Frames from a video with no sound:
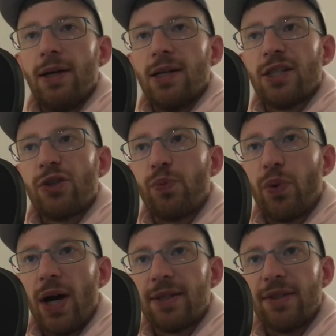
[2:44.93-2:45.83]

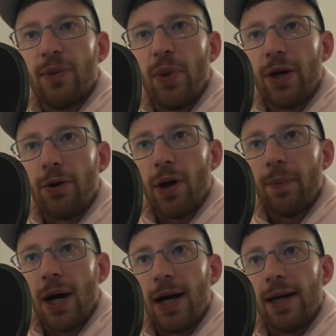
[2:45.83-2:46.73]
spread the butter
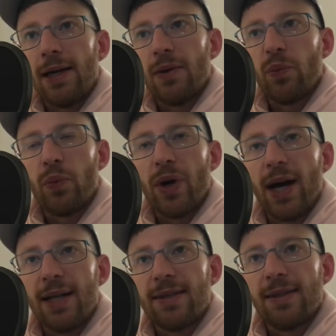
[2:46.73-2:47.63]
on my
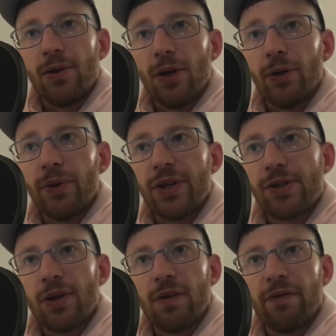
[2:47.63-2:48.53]
bread, you know, that
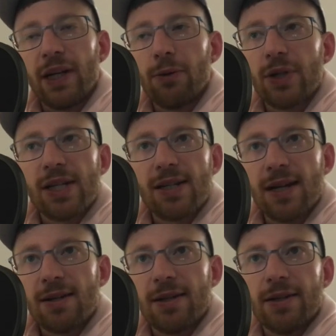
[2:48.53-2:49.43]
sort of thing. There was
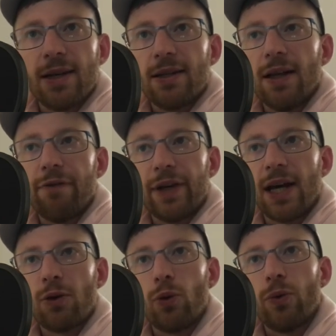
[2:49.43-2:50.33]
essentially
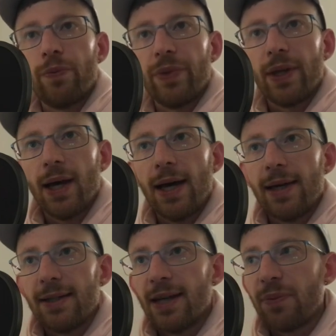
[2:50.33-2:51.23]
nothing at all.
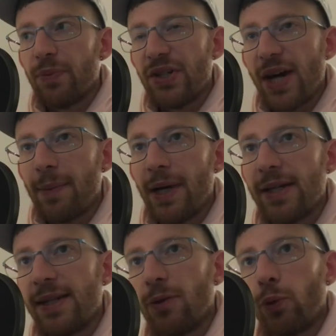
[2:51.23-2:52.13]
I got
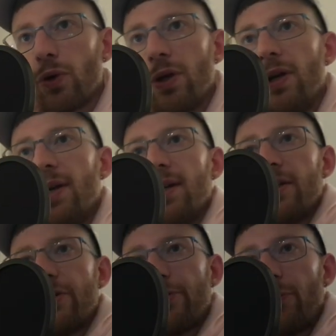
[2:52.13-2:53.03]
pajamas that were
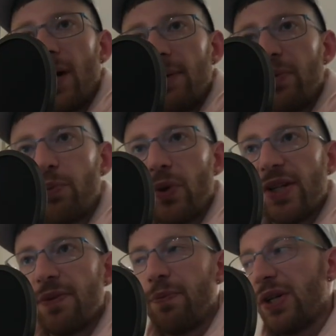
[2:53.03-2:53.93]
striped
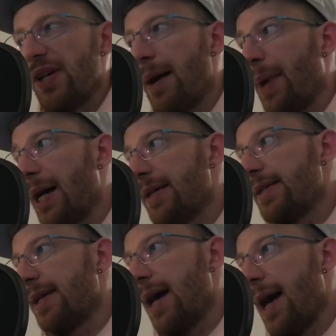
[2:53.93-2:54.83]
prison
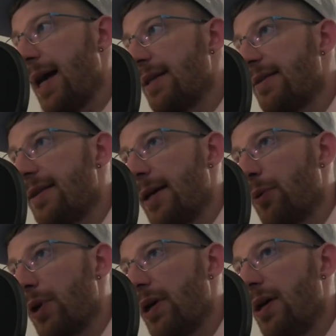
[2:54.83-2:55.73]
pajamas, and they
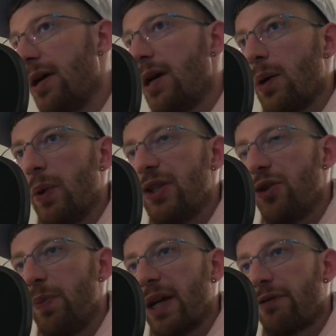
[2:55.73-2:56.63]
were way
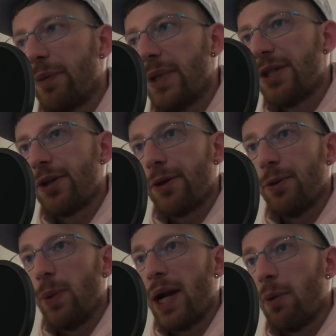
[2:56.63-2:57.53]
too big for me, so
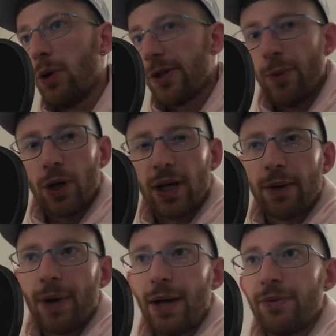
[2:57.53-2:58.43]
when I was
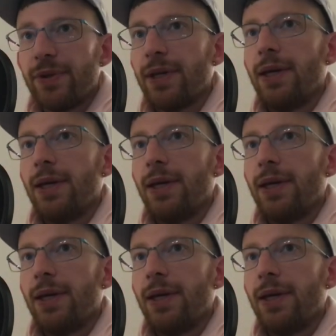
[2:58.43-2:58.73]
walking around